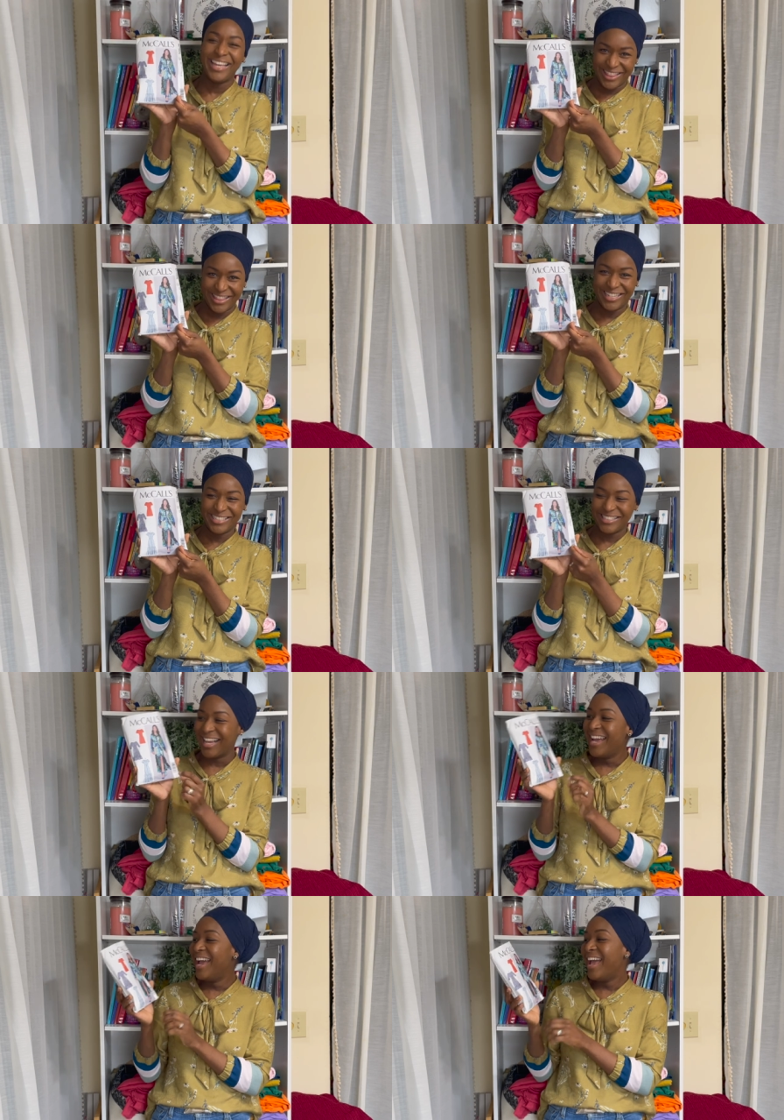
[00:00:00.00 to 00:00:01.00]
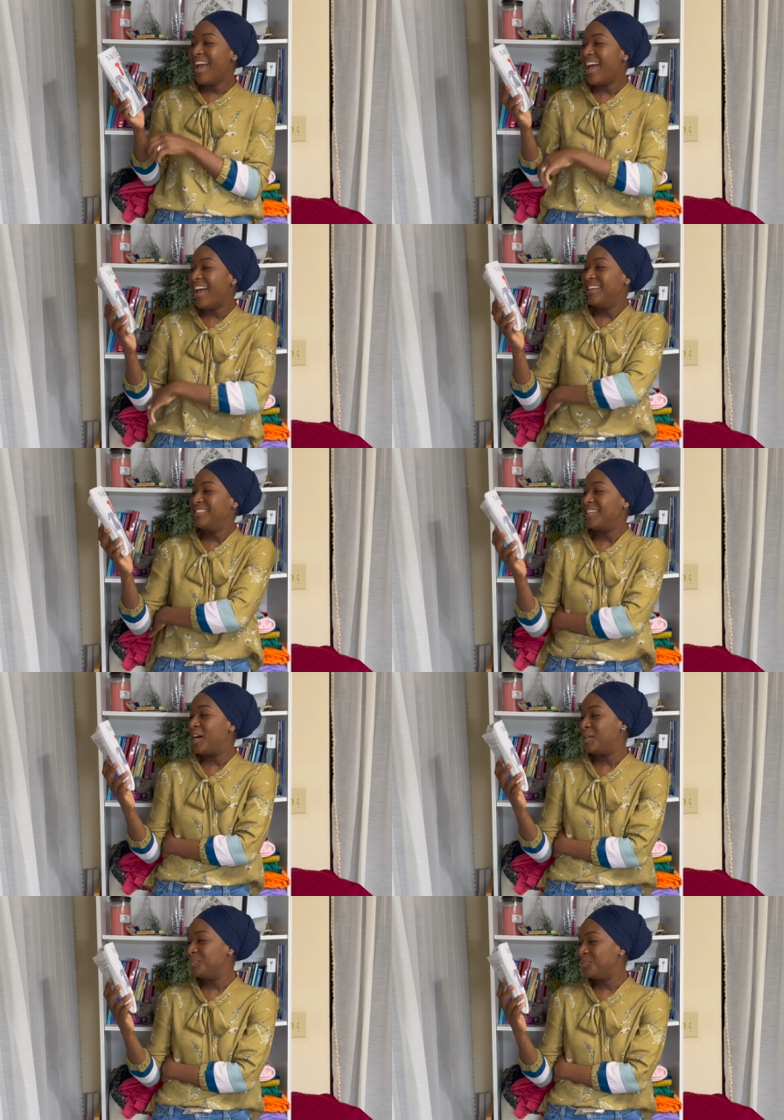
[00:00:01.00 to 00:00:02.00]
in this. And
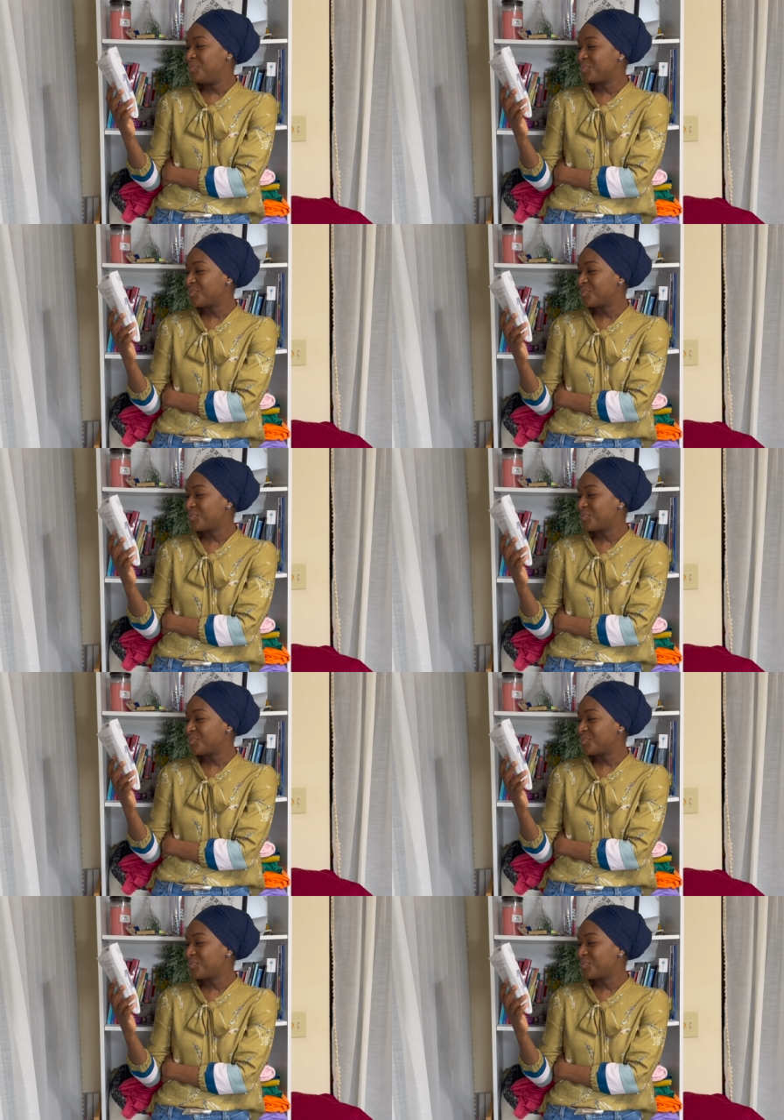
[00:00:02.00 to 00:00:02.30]
um,